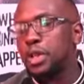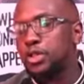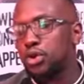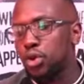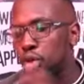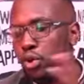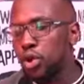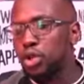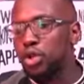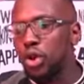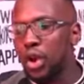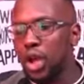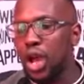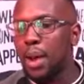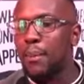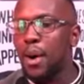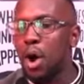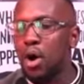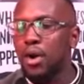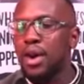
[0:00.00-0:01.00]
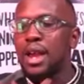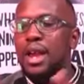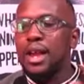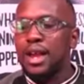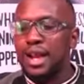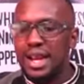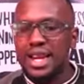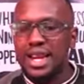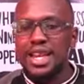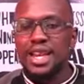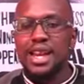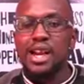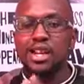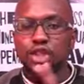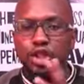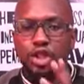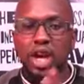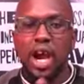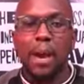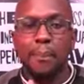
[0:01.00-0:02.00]
So you're talking about clear,
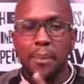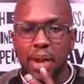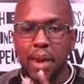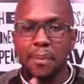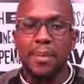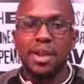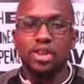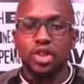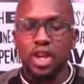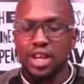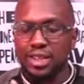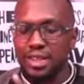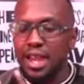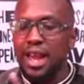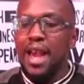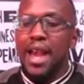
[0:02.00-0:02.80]
sharp images